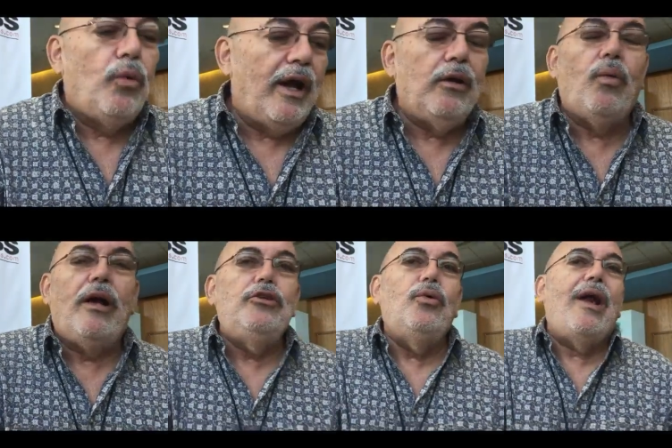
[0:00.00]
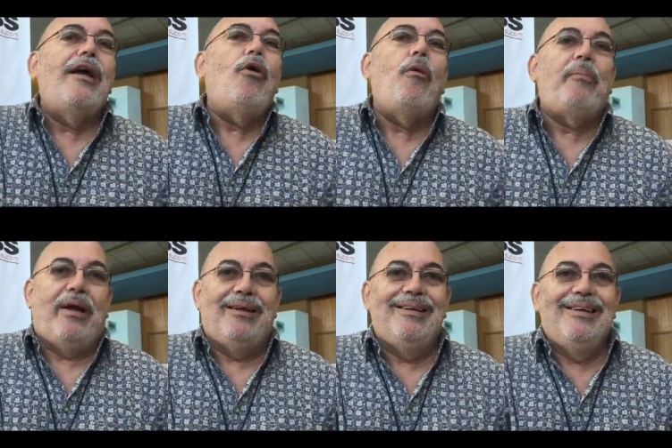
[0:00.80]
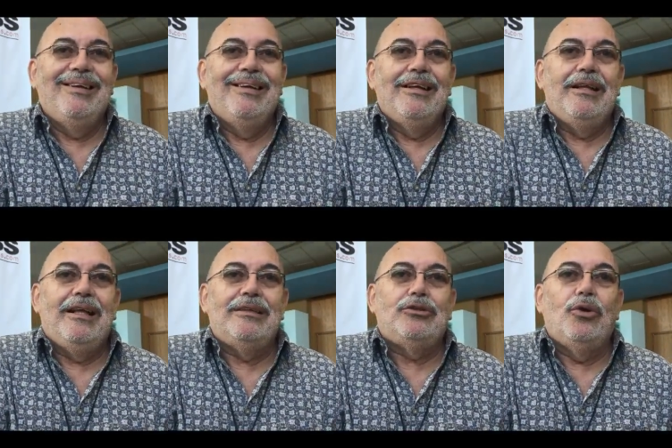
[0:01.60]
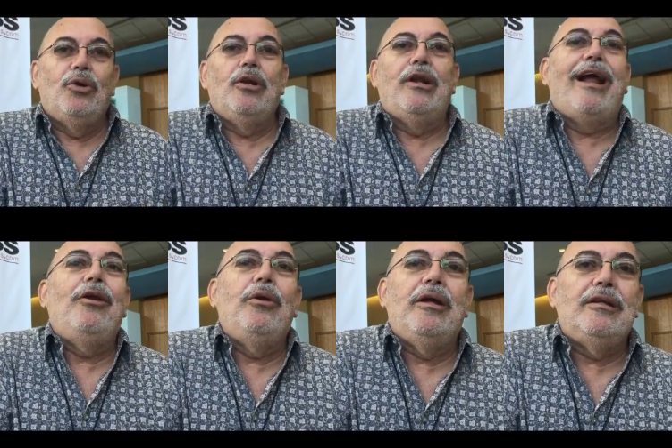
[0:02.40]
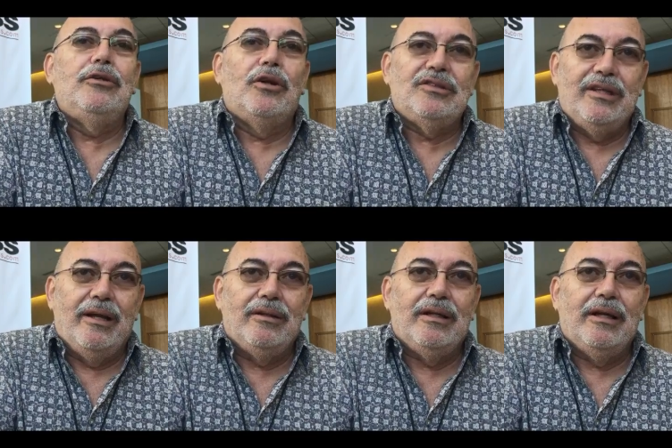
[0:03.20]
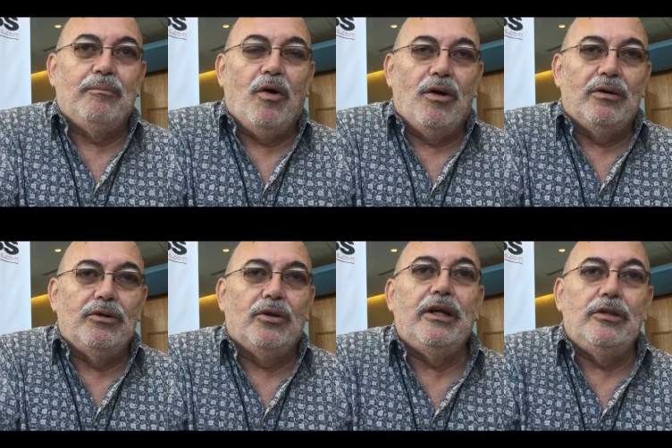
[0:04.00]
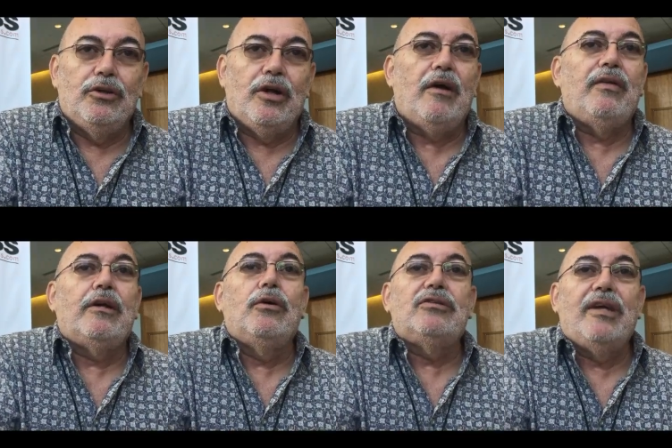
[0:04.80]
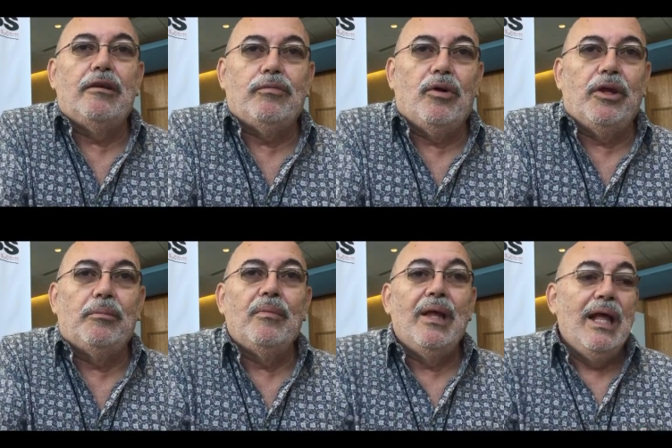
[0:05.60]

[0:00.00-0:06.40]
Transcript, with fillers: why, why should I open it eh, to and, and not sell eh, vol, not not have a good sales volume,